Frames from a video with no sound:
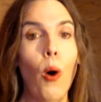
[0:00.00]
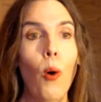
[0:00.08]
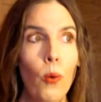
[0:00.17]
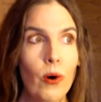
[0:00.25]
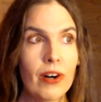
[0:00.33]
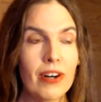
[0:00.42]

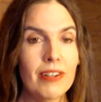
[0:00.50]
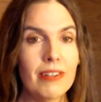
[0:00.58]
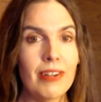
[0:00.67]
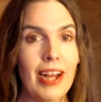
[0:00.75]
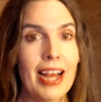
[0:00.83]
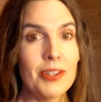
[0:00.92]
or
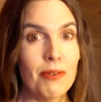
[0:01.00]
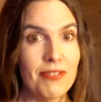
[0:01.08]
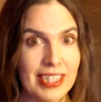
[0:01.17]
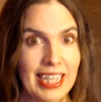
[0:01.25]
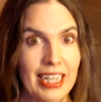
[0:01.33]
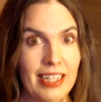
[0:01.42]
as we've
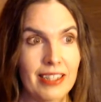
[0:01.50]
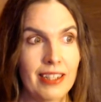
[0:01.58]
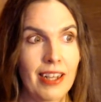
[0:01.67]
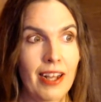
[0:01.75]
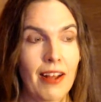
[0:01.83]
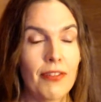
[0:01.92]
seen,
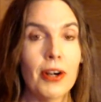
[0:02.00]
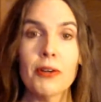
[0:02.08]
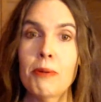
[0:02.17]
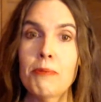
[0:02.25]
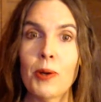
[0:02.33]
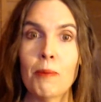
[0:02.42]
there are
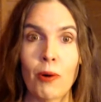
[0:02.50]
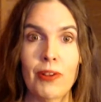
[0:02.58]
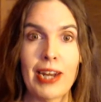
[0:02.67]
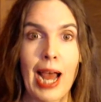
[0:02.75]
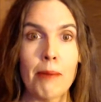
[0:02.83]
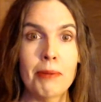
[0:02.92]
groups that are more
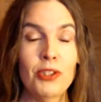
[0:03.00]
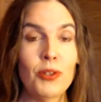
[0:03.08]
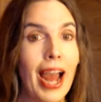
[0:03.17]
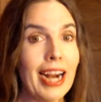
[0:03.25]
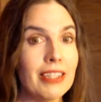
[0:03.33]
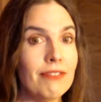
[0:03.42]
than happy to
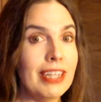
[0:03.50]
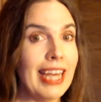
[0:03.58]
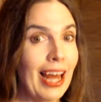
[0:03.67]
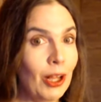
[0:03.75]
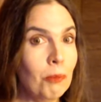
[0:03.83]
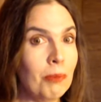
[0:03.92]
actively
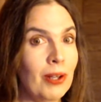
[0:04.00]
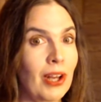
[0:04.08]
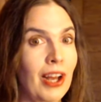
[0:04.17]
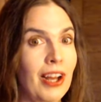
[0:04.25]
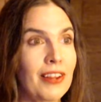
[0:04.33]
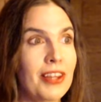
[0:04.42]
help
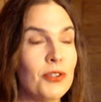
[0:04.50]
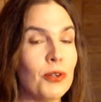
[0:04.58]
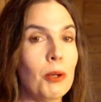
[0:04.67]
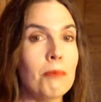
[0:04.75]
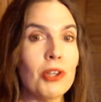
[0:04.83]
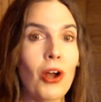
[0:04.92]
these
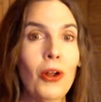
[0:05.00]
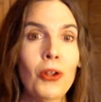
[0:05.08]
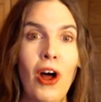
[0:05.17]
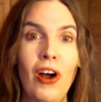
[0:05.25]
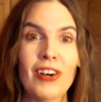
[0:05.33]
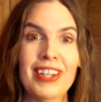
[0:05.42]
groups
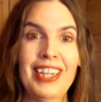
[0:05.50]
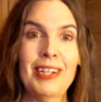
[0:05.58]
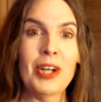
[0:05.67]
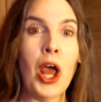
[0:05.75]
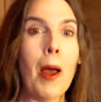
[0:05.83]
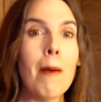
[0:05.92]
along
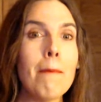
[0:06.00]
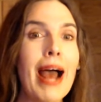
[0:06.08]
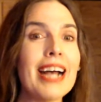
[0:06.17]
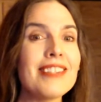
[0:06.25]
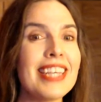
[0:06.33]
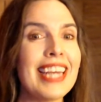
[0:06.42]
in
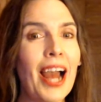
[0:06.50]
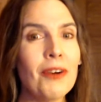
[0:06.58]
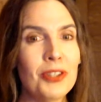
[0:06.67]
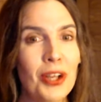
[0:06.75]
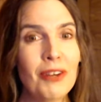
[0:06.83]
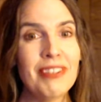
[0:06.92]
passing
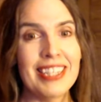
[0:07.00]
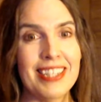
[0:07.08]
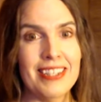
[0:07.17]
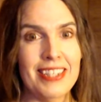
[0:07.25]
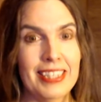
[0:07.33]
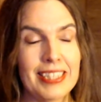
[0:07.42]
out of
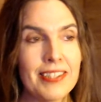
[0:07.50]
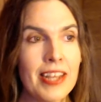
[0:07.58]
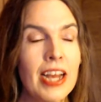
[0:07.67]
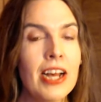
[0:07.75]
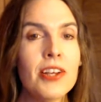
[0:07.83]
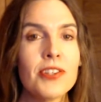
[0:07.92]
existence.
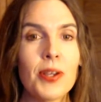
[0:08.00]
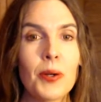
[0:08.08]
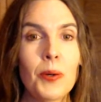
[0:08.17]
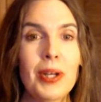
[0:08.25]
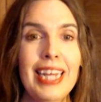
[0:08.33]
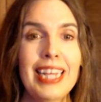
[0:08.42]

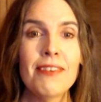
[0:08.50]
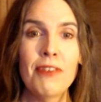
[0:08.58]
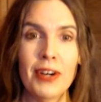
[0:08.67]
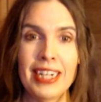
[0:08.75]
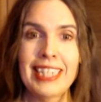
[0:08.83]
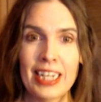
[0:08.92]
So it's a
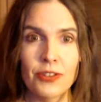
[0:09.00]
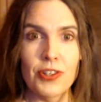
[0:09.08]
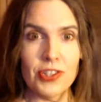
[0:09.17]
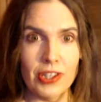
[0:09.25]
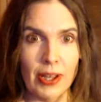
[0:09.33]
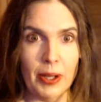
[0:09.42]
very
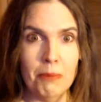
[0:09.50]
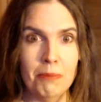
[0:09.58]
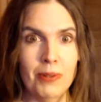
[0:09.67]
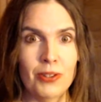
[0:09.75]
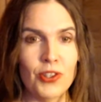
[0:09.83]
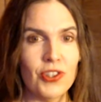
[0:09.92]
dangerous slope
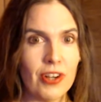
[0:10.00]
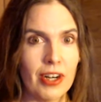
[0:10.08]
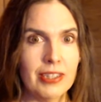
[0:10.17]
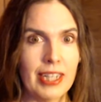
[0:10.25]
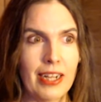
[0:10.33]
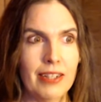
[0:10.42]
to
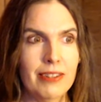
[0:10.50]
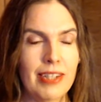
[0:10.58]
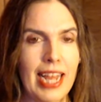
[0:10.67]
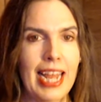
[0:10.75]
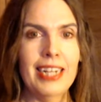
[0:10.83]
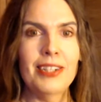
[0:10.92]
start
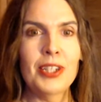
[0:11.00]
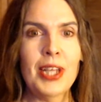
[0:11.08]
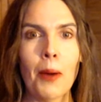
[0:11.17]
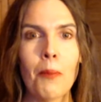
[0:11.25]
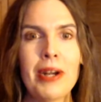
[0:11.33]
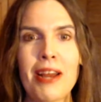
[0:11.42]
down. And
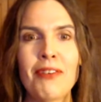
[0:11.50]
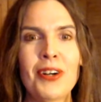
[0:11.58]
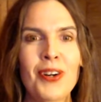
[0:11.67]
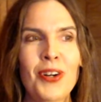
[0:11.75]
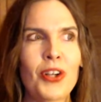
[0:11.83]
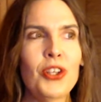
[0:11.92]
yeah,
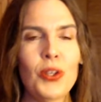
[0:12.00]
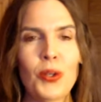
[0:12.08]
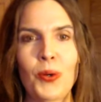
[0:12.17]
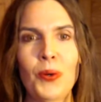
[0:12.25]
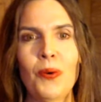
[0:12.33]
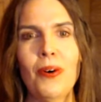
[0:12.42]
whenever
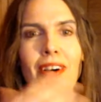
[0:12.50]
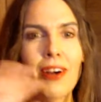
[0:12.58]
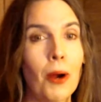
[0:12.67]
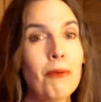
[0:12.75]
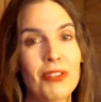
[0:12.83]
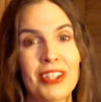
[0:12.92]
you
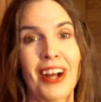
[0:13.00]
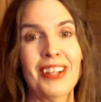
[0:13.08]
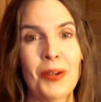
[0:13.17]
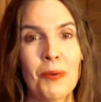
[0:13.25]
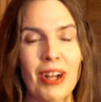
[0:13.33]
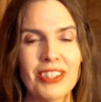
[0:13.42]
hopefully not
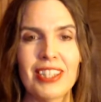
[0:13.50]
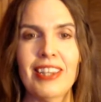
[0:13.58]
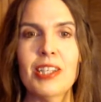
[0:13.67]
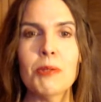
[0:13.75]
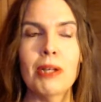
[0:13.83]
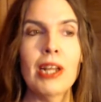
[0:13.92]
you watching
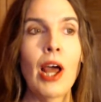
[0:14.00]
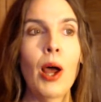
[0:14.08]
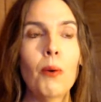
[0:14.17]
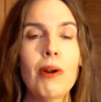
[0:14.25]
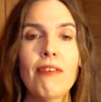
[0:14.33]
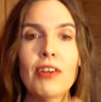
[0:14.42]
this, but
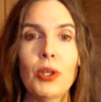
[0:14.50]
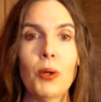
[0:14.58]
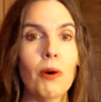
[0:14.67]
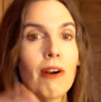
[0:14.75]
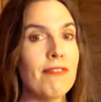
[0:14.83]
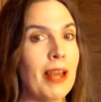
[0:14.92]
whenever you
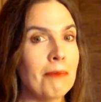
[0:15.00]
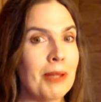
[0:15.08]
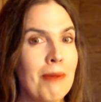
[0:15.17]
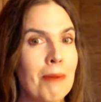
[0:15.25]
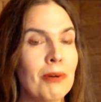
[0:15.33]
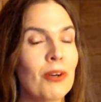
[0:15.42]
or a family
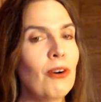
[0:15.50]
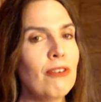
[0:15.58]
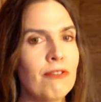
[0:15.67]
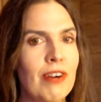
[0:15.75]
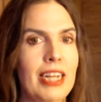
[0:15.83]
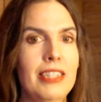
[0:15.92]
member or a
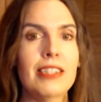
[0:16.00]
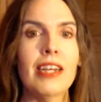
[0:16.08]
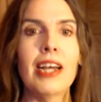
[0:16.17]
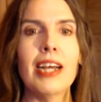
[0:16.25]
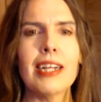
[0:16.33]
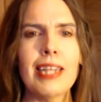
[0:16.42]
friend
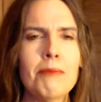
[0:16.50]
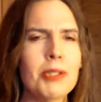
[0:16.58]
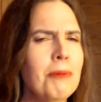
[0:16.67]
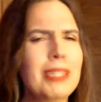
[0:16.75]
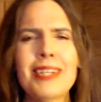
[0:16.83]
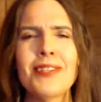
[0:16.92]
claims
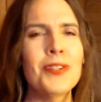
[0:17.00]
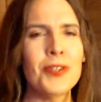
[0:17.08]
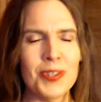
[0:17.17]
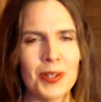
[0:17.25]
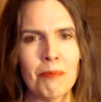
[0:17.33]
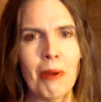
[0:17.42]
to be
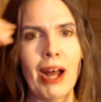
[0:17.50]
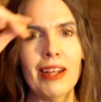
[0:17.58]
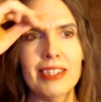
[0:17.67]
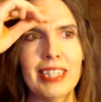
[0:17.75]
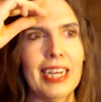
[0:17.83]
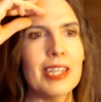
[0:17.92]
disinterested in
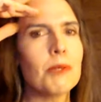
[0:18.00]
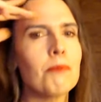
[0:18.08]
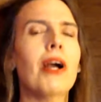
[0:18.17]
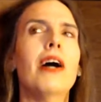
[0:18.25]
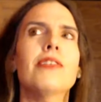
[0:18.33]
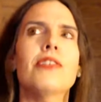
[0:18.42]
politics
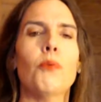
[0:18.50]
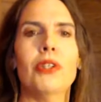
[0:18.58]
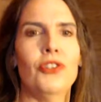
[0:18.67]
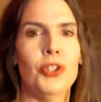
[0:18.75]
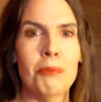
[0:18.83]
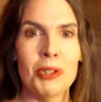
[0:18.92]
because it's
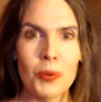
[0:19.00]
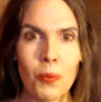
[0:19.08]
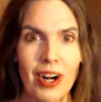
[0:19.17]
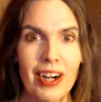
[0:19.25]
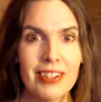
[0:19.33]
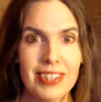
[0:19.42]
what too much
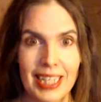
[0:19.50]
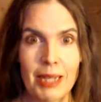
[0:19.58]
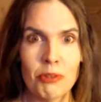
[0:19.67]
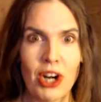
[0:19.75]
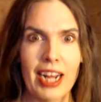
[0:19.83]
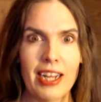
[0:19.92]
work to keep
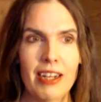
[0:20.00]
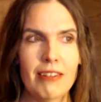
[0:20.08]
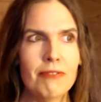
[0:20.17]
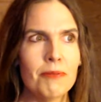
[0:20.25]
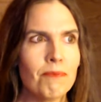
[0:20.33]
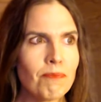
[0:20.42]
track
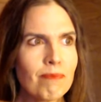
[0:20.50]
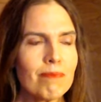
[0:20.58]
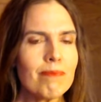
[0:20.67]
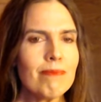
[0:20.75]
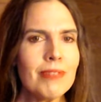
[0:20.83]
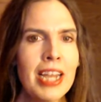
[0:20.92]
of,
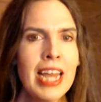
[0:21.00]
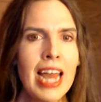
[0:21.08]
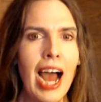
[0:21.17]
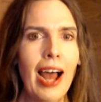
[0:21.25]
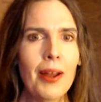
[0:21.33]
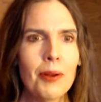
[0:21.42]

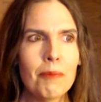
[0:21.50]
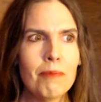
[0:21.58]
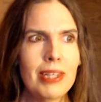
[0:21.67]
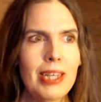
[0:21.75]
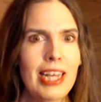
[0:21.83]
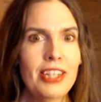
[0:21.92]

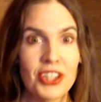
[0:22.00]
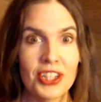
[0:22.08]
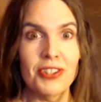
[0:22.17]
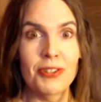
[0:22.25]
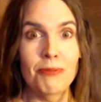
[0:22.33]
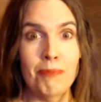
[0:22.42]
um, it
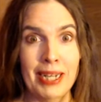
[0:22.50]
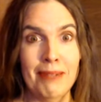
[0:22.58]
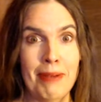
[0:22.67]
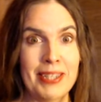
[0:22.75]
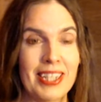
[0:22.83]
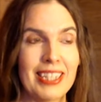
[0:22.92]
just
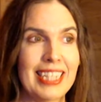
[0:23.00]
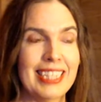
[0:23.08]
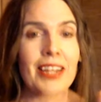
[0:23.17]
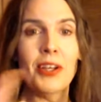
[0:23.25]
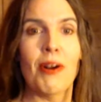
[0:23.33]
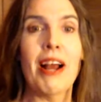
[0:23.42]
basically
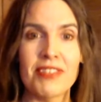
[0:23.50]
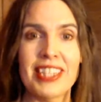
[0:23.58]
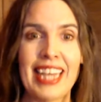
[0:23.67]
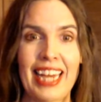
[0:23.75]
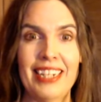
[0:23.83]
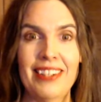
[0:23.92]
telegraphs
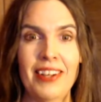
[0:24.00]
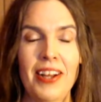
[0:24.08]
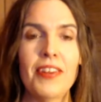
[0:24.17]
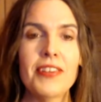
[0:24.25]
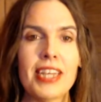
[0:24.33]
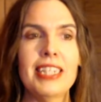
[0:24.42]
again
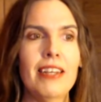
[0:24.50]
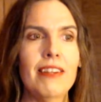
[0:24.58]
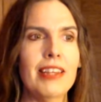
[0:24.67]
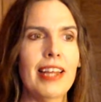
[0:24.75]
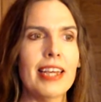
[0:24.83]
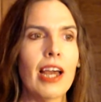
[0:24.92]
this idea
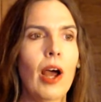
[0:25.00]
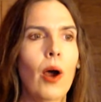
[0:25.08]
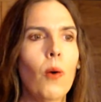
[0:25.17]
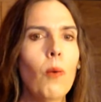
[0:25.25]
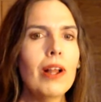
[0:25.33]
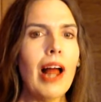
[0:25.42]
that like,
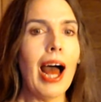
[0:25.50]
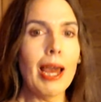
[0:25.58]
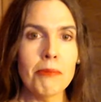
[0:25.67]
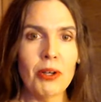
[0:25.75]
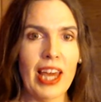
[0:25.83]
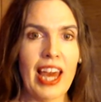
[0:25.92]
well,
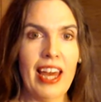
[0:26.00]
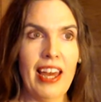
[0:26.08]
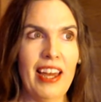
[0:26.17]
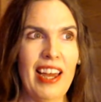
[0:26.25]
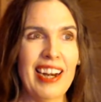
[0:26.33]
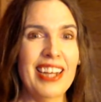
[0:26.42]
I'm
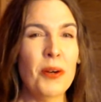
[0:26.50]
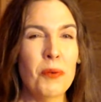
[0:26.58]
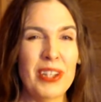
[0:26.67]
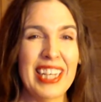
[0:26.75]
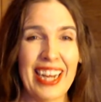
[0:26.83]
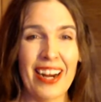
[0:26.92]
okay and I don't
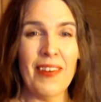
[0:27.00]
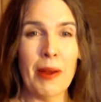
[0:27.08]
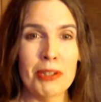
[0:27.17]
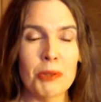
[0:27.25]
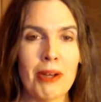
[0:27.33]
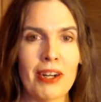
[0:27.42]
really care that
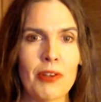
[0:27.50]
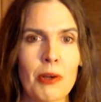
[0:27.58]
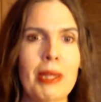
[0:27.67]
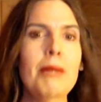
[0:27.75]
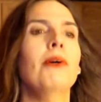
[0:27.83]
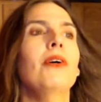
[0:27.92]
much about other
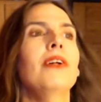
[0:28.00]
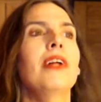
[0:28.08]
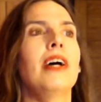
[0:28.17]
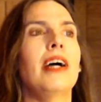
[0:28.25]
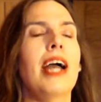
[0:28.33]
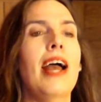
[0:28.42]
people,
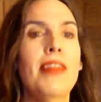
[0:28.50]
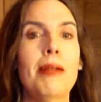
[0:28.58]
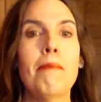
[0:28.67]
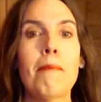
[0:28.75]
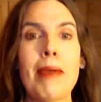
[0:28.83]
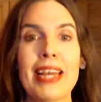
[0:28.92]
and
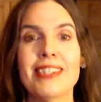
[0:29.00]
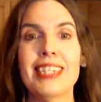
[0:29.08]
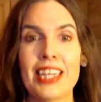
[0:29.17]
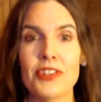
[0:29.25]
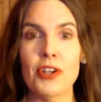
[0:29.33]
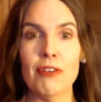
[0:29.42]
then makes it
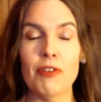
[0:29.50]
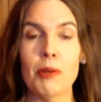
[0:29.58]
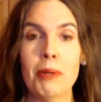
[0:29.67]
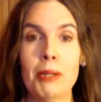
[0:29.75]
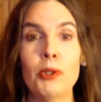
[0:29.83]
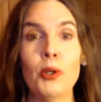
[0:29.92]
easier for the
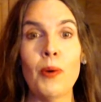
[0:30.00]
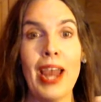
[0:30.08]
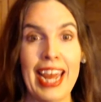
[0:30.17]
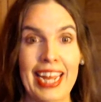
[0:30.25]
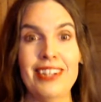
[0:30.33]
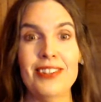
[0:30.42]
people who
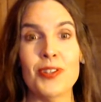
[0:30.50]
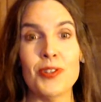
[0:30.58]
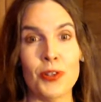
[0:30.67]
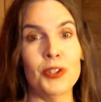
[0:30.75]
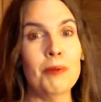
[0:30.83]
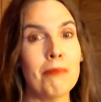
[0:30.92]
hate
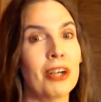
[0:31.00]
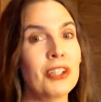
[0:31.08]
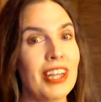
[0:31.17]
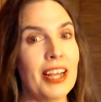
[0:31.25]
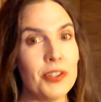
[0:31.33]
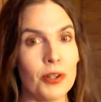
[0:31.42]
certain
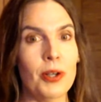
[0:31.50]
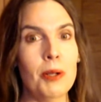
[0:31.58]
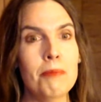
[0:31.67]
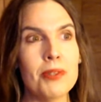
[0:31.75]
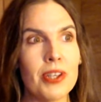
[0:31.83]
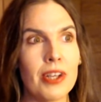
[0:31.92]
marginalized
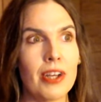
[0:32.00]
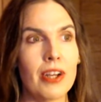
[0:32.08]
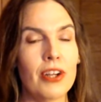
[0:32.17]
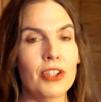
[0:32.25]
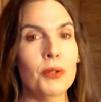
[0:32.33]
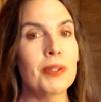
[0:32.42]
groups
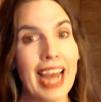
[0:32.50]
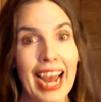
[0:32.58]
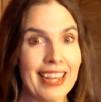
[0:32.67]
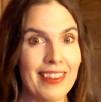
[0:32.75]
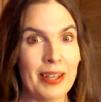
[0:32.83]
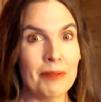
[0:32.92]
to
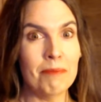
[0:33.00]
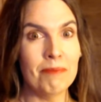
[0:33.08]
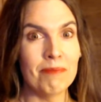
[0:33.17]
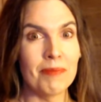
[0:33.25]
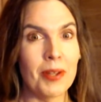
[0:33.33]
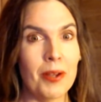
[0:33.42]
attack them
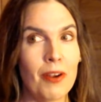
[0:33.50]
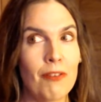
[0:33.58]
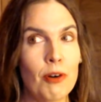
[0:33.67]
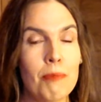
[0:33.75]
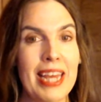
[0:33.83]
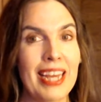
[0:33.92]

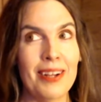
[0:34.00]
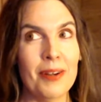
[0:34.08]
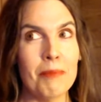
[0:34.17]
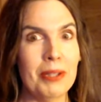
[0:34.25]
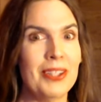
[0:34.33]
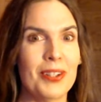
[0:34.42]
for being
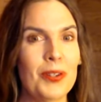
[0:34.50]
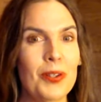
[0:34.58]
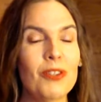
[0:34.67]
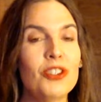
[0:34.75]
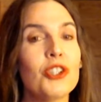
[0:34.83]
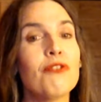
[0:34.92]

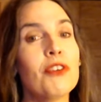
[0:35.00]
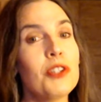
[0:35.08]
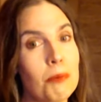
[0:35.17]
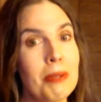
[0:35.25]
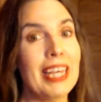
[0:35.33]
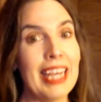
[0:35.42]
political, just for
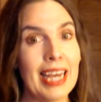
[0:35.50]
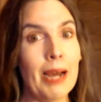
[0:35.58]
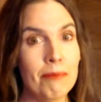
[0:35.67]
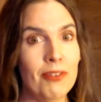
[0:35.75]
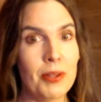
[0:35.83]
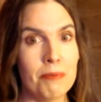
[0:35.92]
speaking
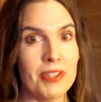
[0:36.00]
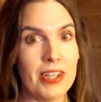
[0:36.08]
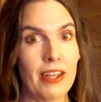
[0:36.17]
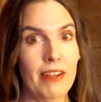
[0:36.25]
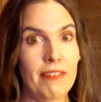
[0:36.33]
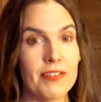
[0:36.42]
up for
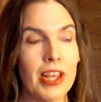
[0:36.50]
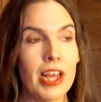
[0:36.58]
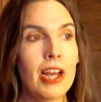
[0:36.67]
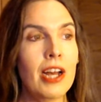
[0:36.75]
themselves.